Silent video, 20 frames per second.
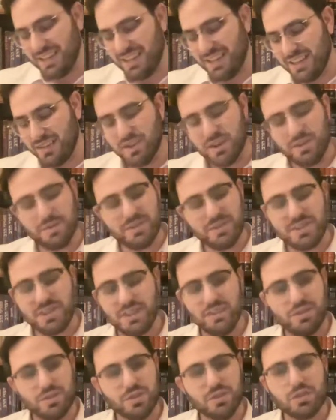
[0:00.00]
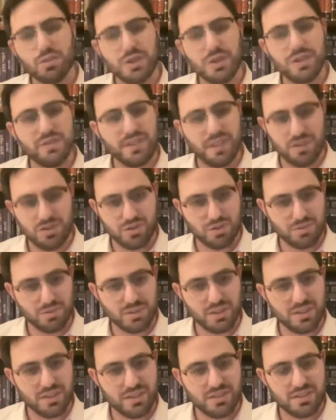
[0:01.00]
And the Rebbe said, You're in grave danger
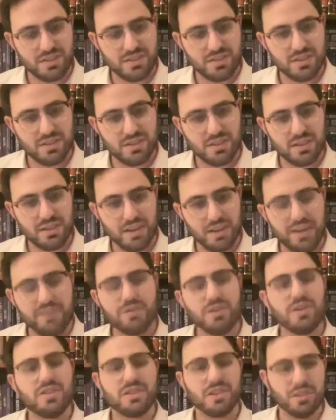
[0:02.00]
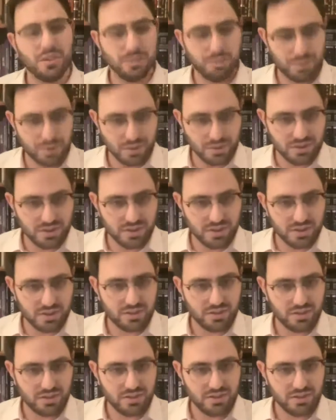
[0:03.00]
because every single
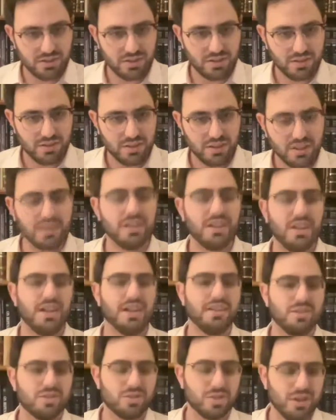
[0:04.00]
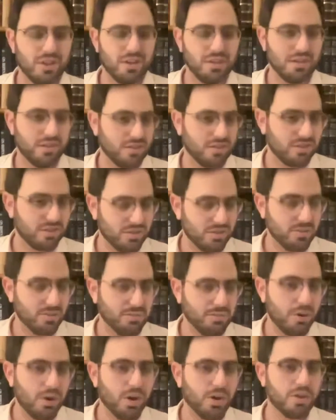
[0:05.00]
person in Klal Yisrael is
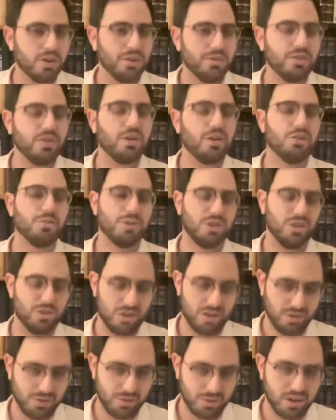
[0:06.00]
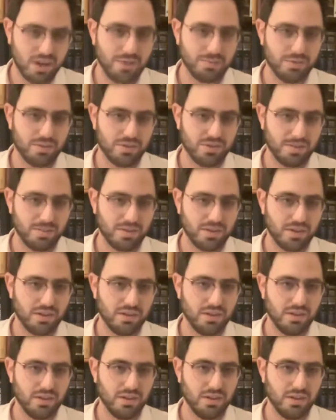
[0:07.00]
part of an army trying to accomplish something.